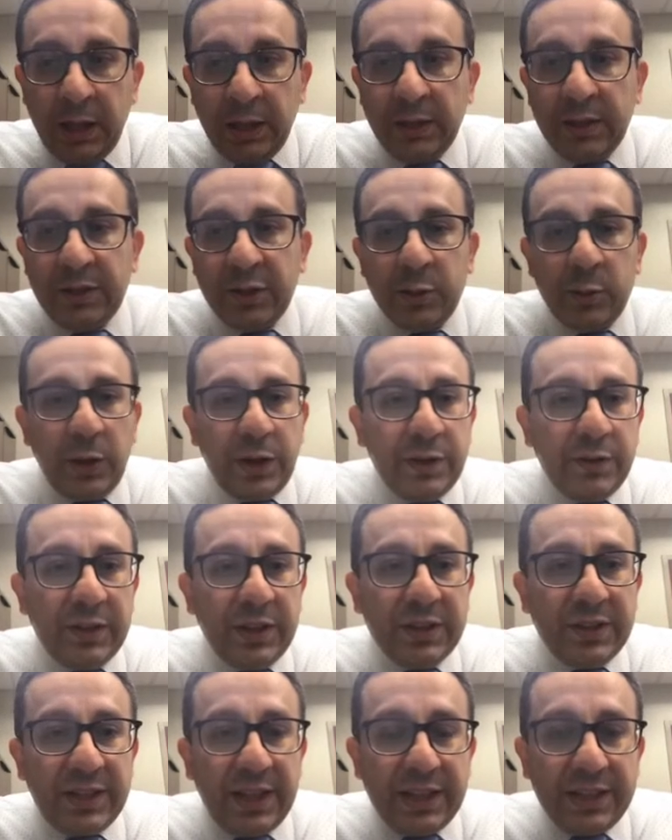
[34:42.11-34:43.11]
This is one of
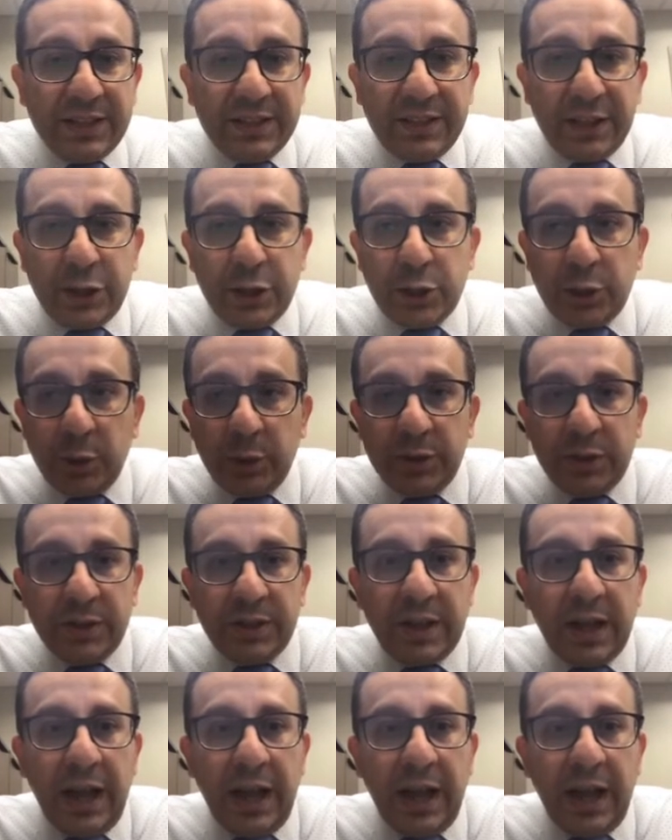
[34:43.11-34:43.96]
the studies that shows